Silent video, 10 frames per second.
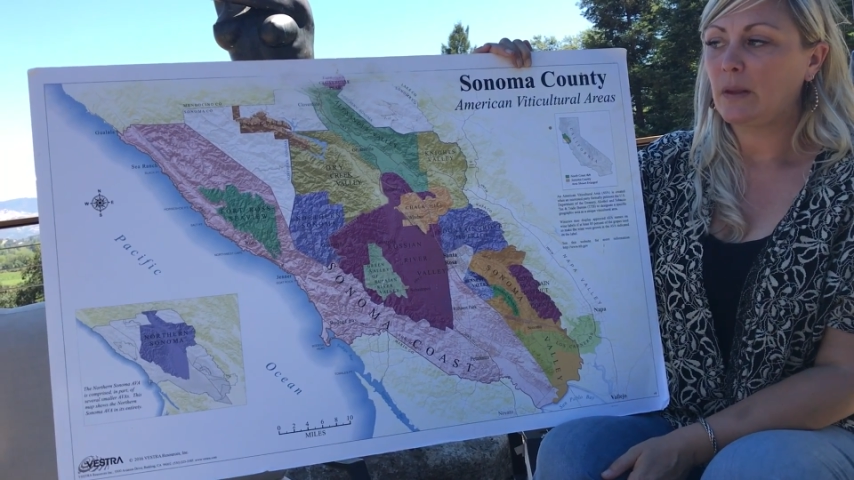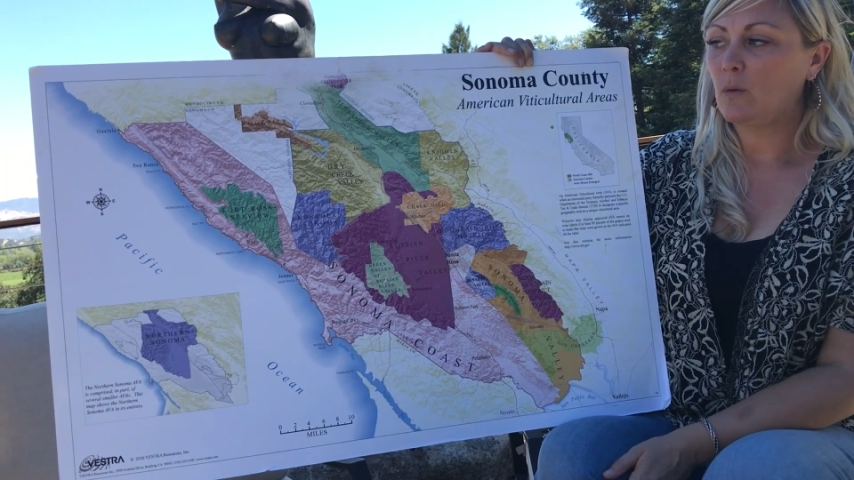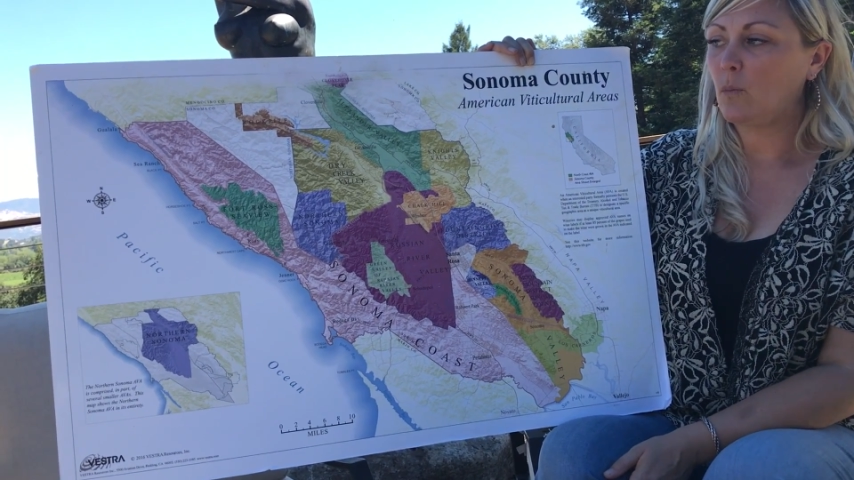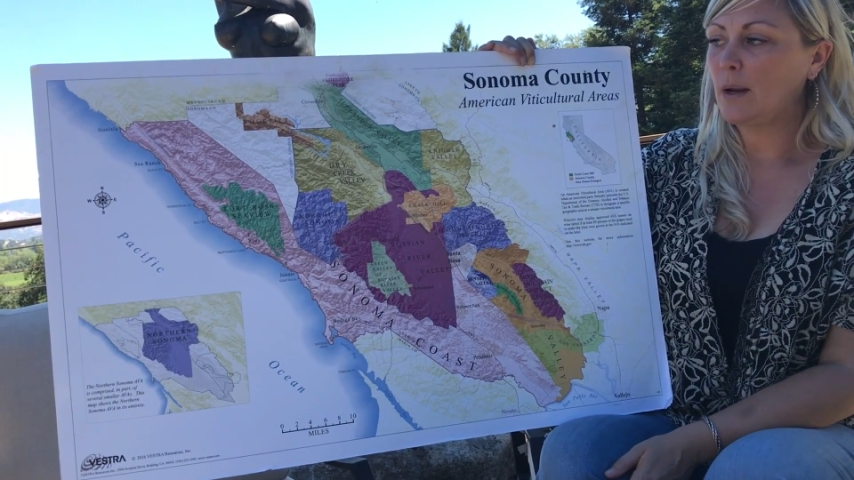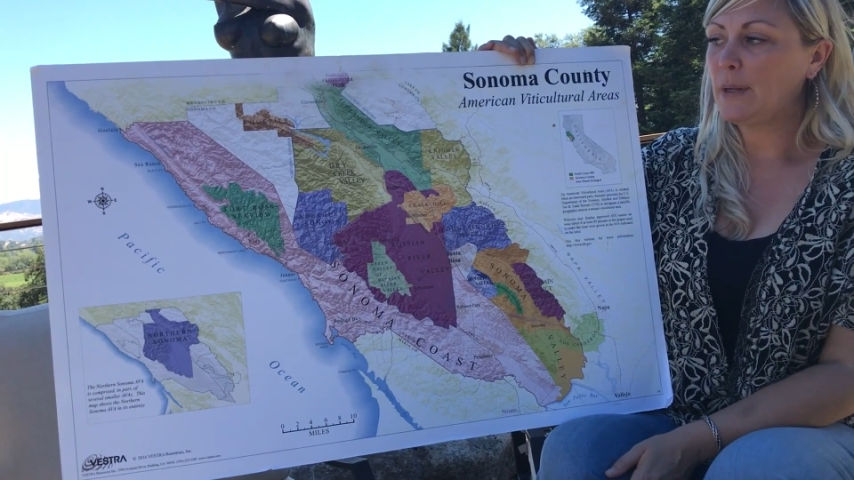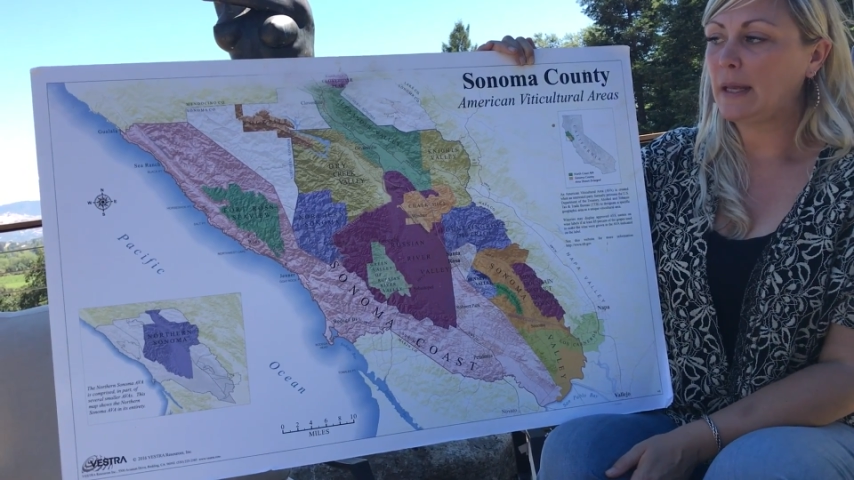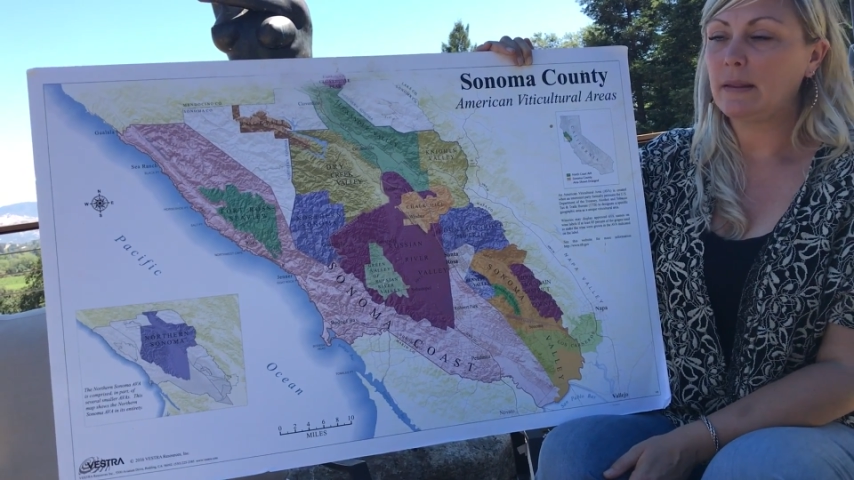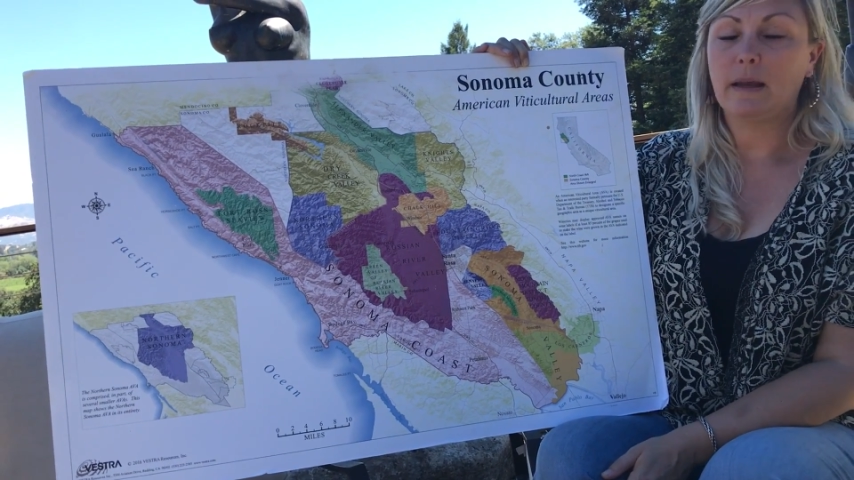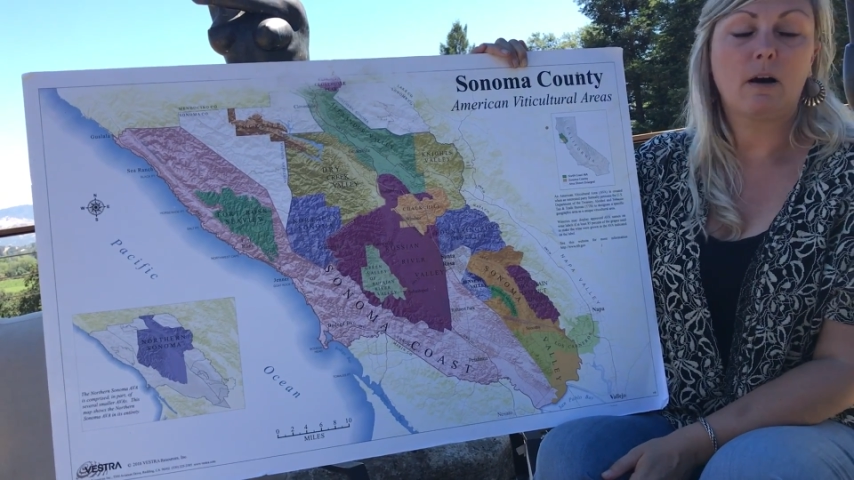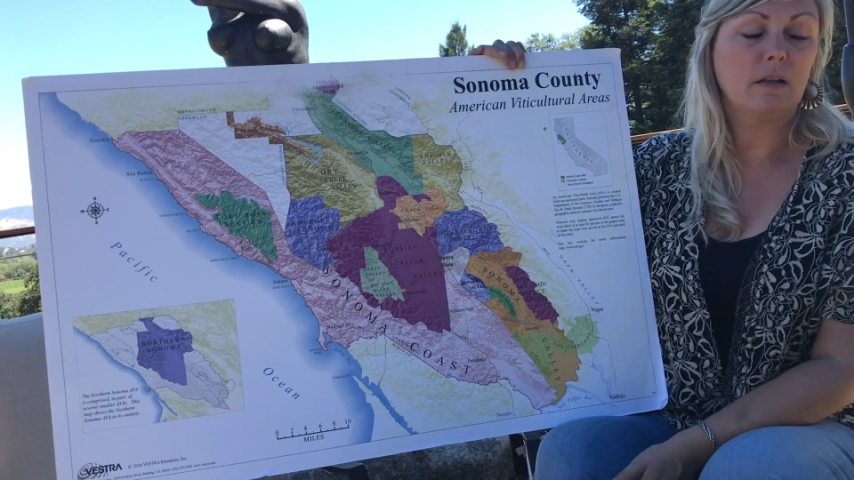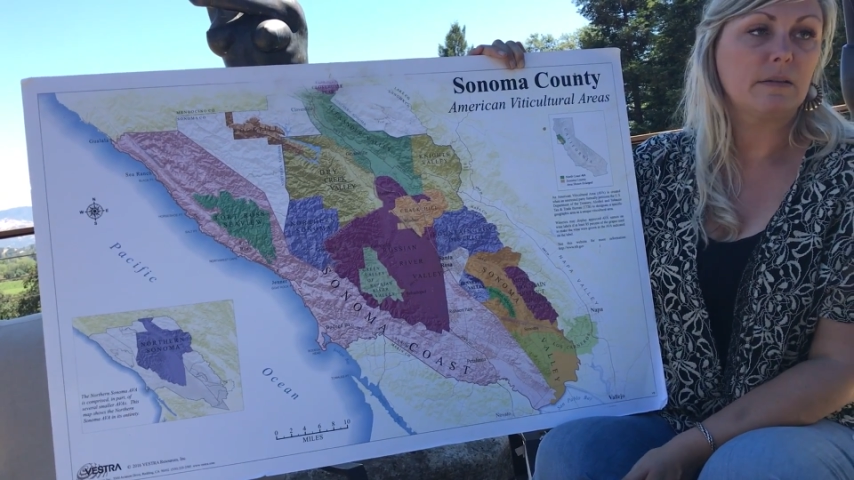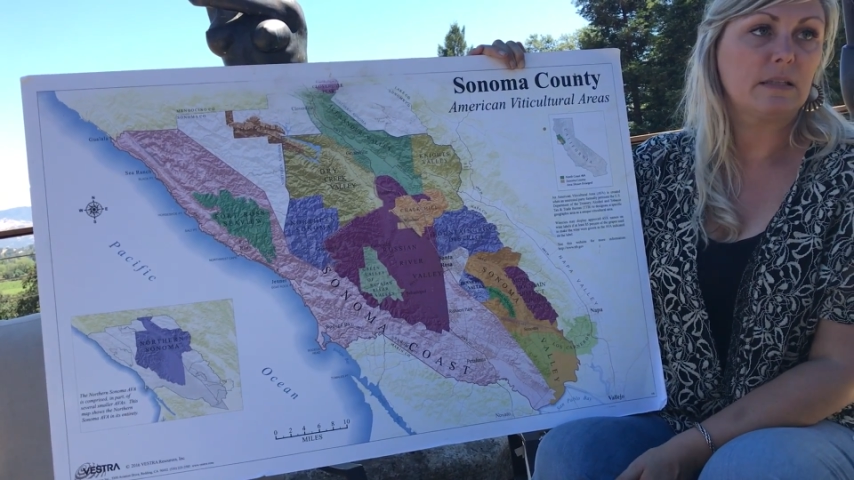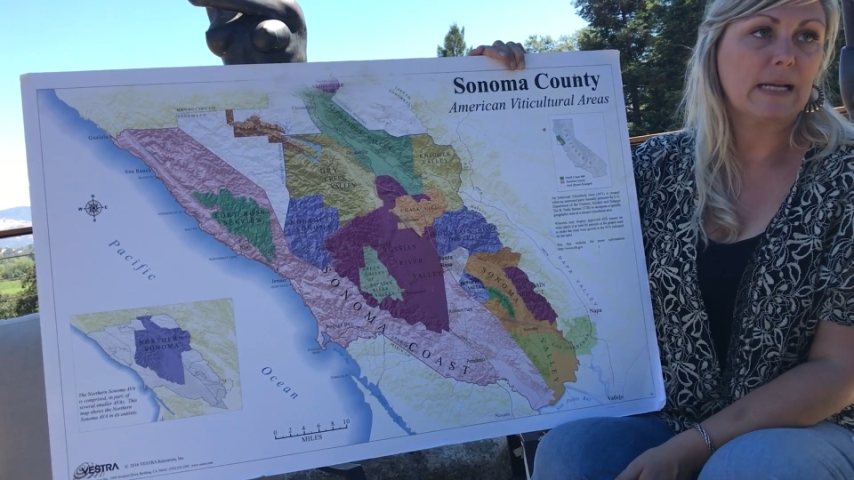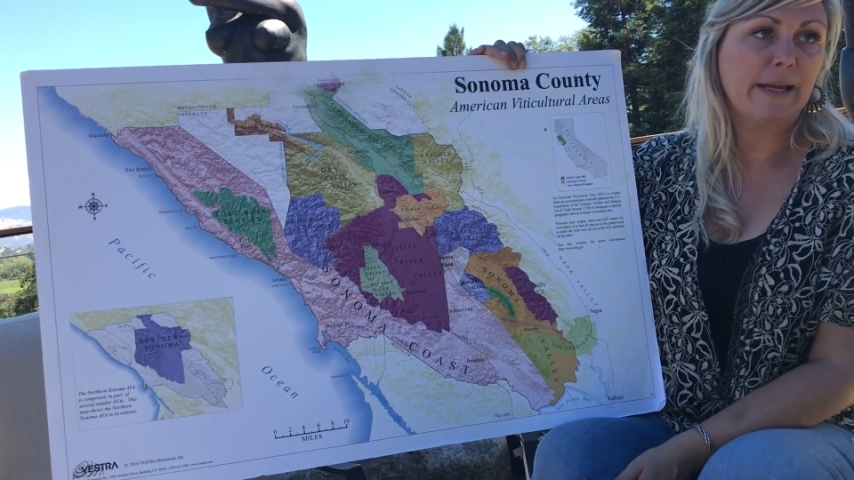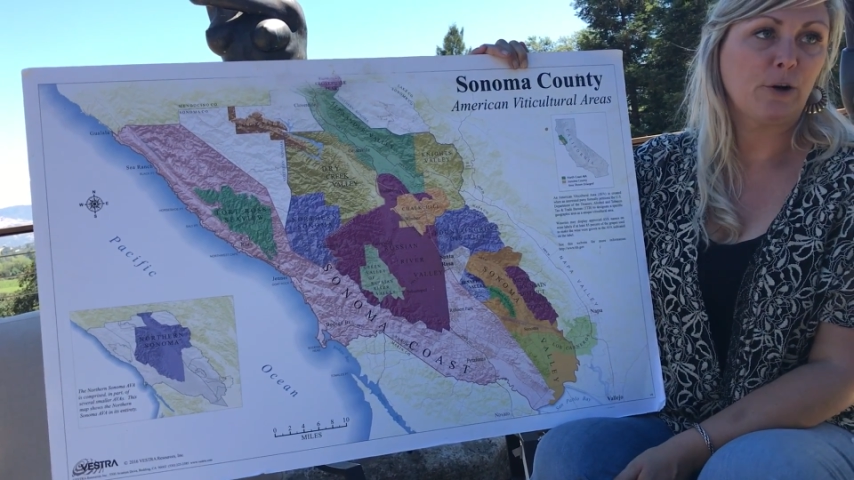in winemaking they call it
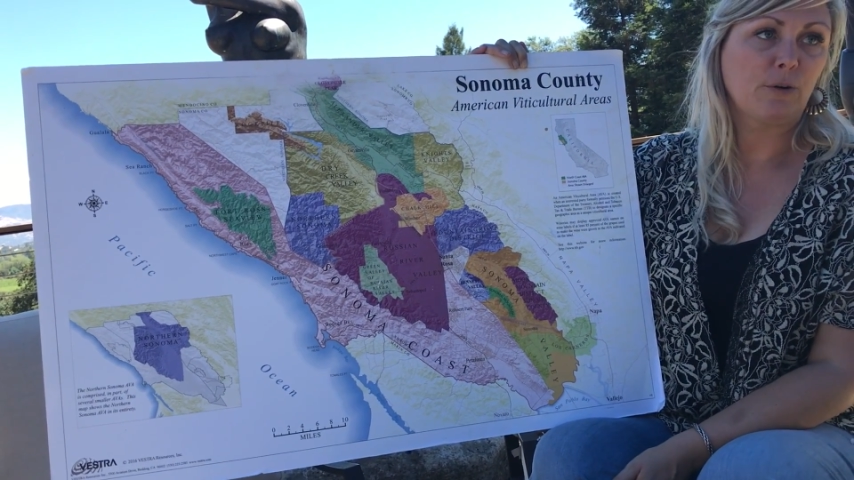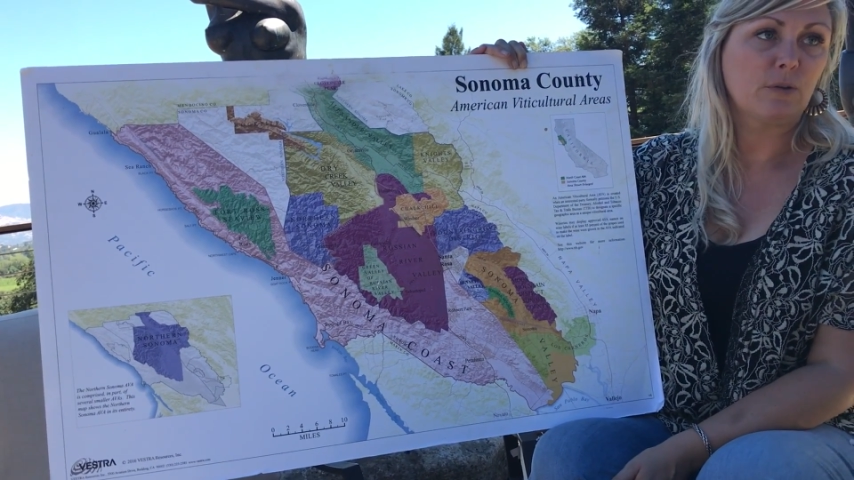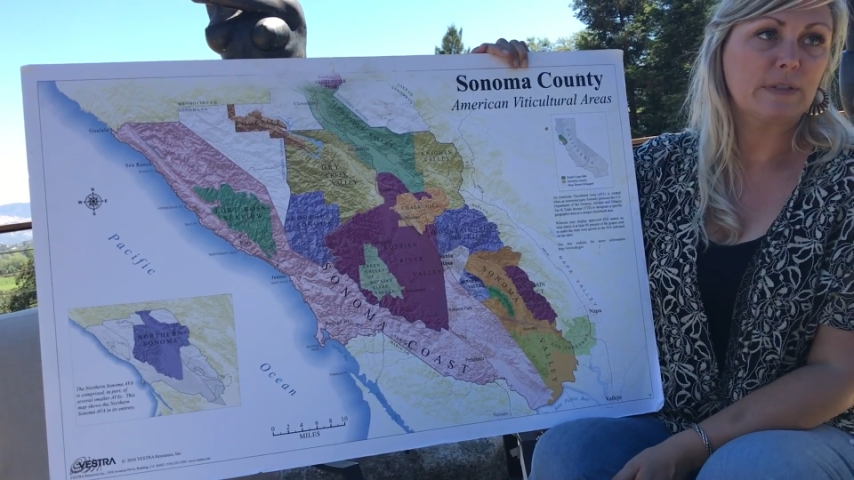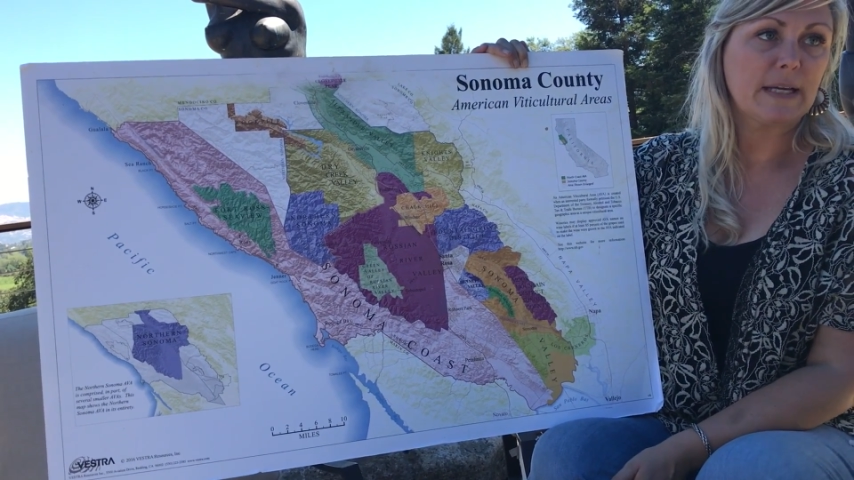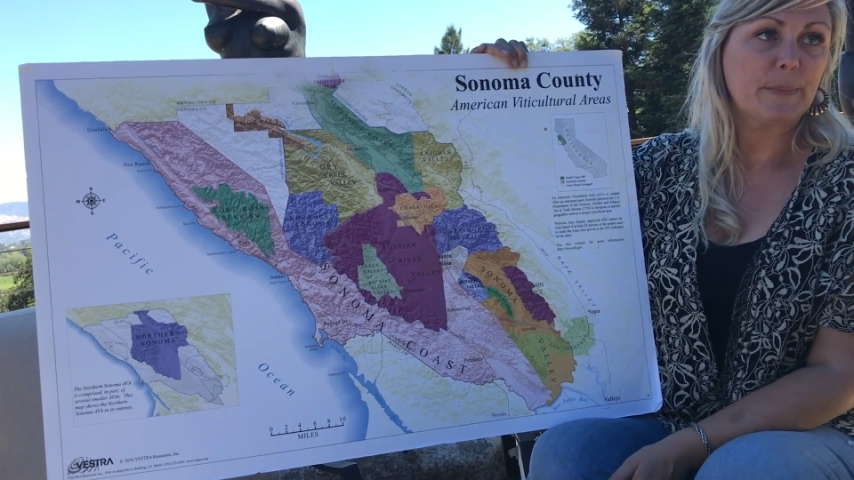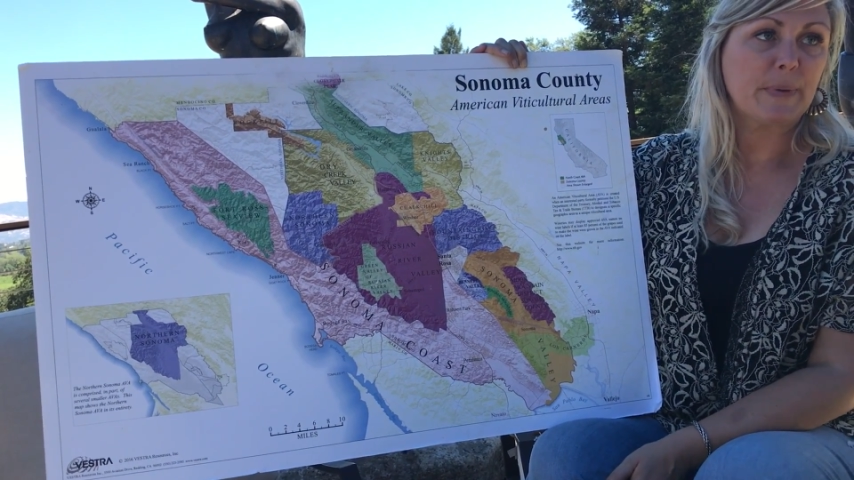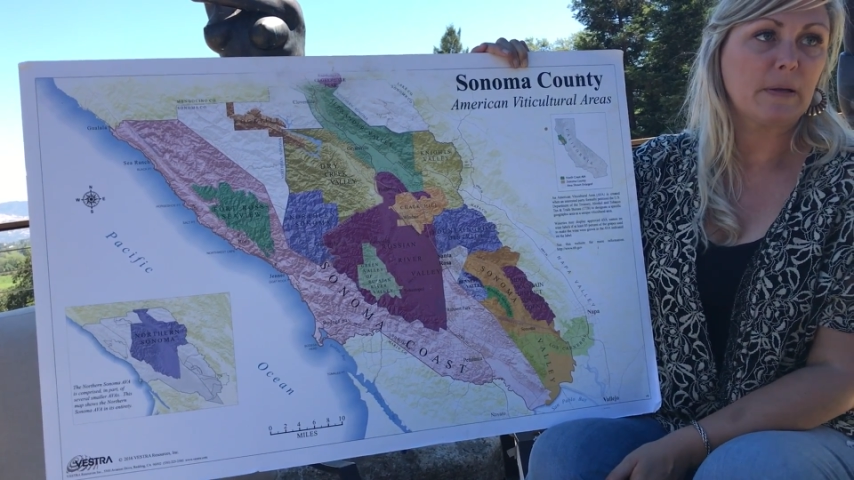the diurnal dip.